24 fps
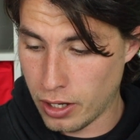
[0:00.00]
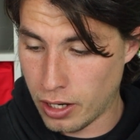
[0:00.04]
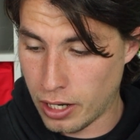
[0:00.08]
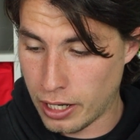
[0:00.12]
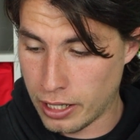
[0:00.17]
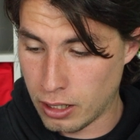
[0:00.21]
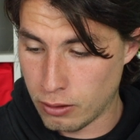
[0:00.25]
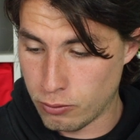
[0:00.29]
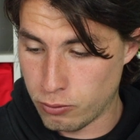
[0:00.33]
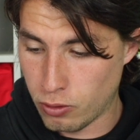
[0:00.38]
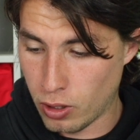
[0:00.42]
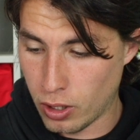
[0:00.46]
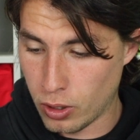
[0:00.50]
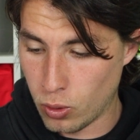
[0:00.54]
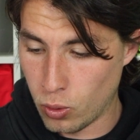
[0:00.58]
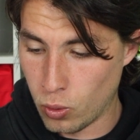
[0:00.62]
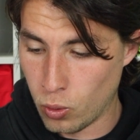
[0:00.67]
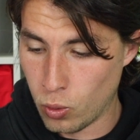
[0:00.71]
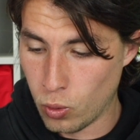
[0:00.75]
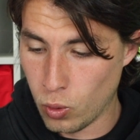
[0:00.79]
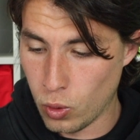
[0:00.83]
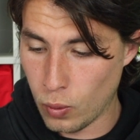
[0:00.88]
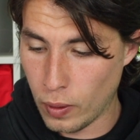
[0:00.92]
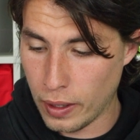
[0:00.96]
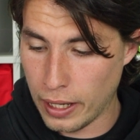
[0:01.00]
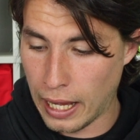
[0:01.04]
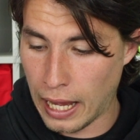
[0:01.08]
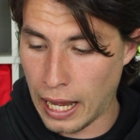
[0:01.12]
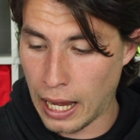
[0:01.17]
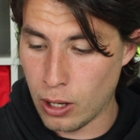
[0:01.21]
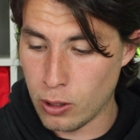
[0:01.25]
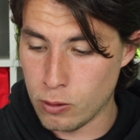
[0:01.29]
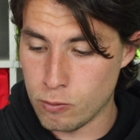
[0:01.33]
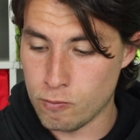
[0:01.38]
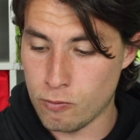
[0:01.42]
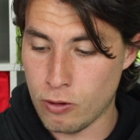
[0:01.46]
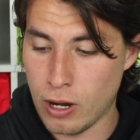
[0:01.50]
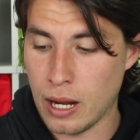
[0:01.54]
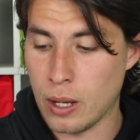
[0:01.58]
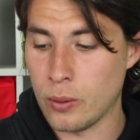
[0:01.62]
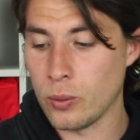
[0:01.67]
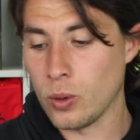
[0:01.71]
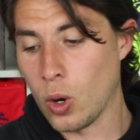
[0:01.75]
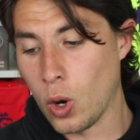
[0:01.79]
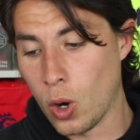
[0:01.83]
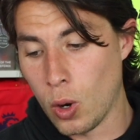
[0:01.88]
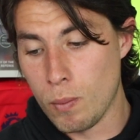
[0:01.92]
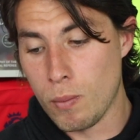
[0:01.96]
and I've run all the way out and round
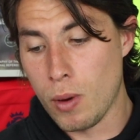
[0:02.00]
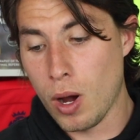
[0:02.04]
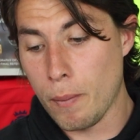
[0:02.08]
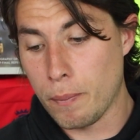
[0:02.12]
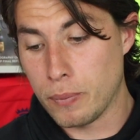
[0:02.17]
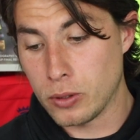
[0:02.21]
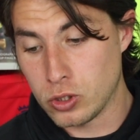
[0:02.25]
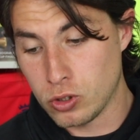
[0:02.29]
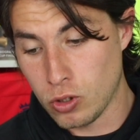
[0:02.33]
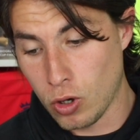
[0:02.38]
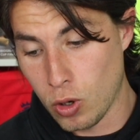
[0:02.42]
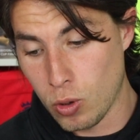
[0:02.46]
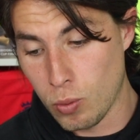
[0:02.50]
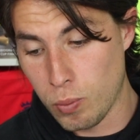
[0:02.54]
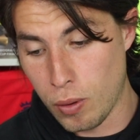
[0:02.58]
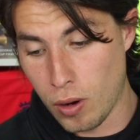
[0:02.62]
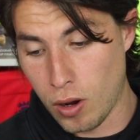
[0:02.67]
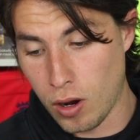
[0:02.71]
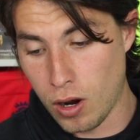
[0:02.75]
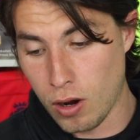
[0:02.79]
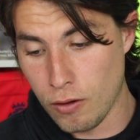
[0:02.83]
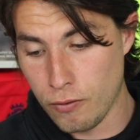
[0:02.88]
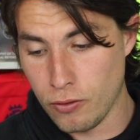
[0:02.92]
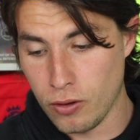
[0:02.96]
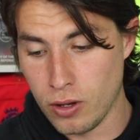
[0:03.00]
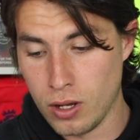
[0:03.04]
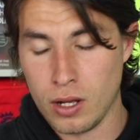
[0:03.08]
on my patrol path